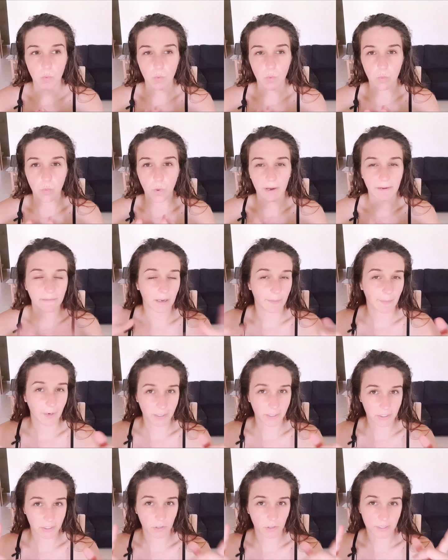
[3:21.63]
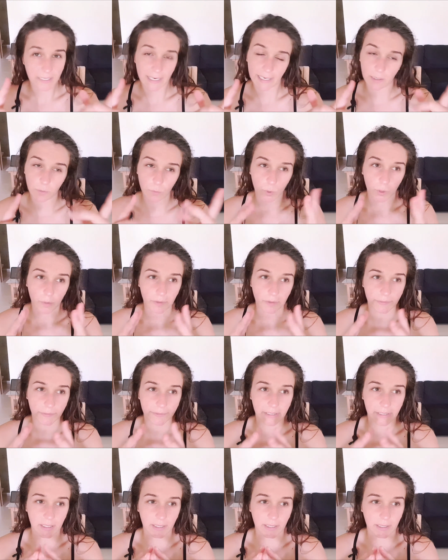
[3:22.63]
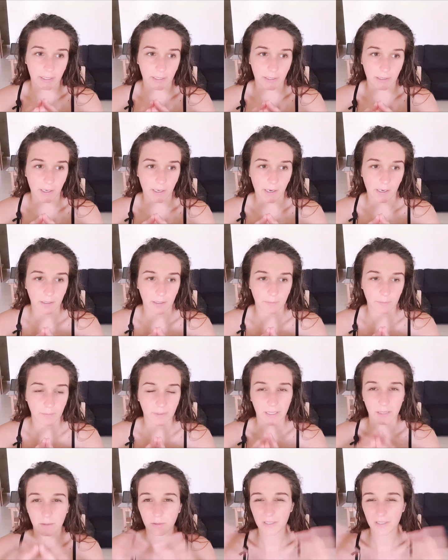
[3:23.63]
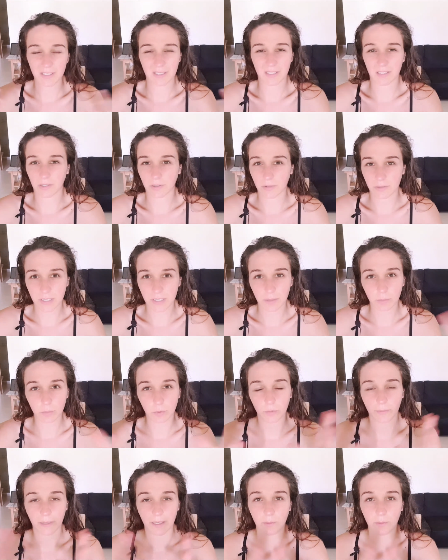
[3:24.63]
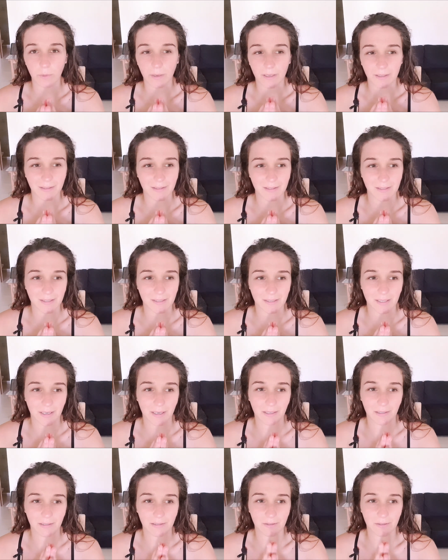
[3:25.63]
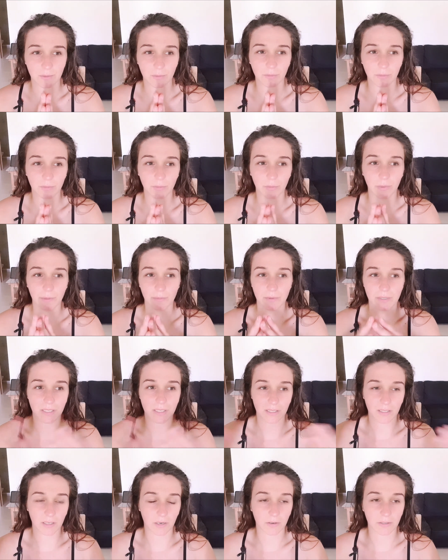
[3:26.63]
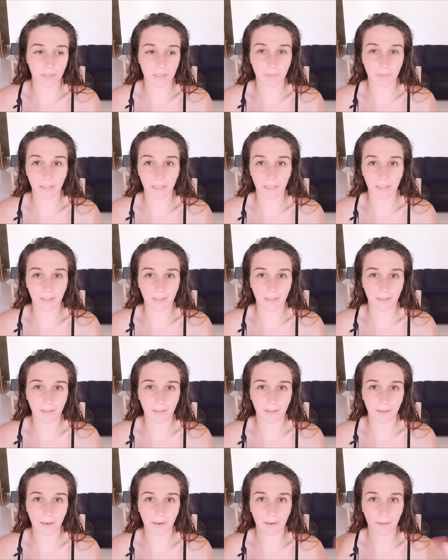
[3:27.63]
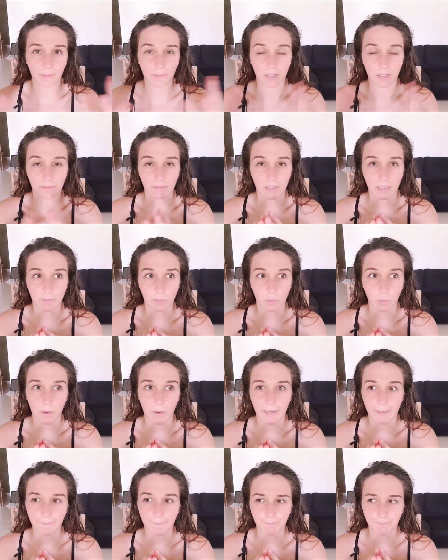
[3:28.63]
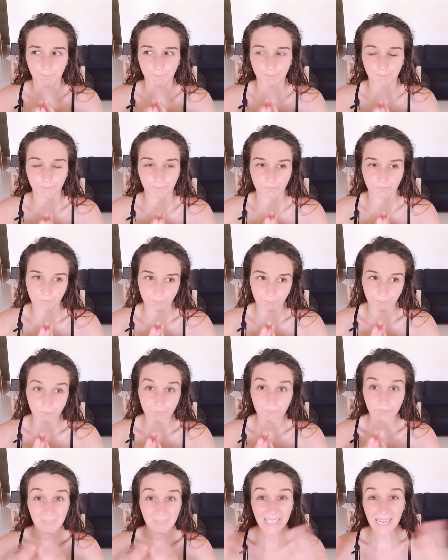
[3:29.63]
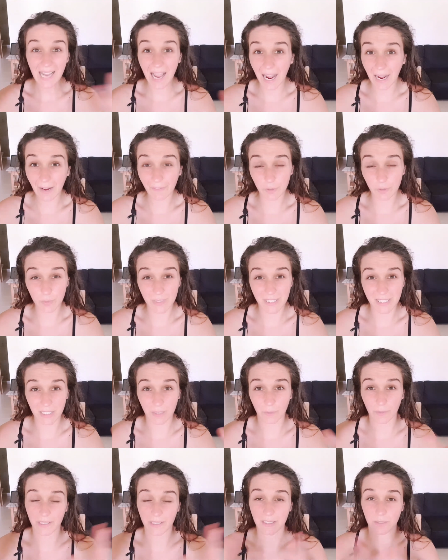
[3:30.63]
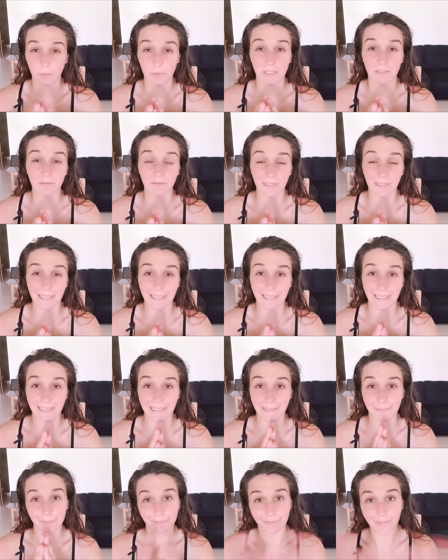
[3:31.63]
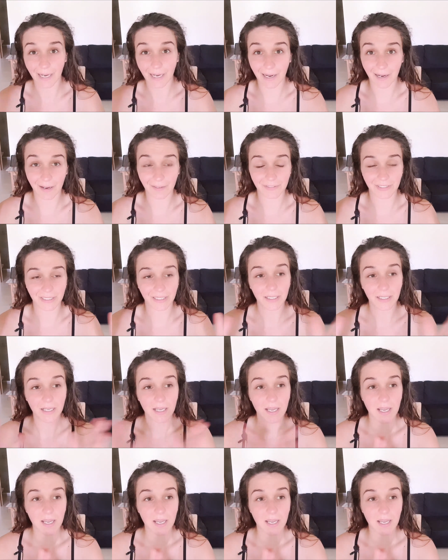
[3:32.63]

One of our bikes got taken while we were there, um, but they were just, you know, cheap Walmart ones, and we were just going to be um, giving them away afterwards anyway, so we didn't really need them after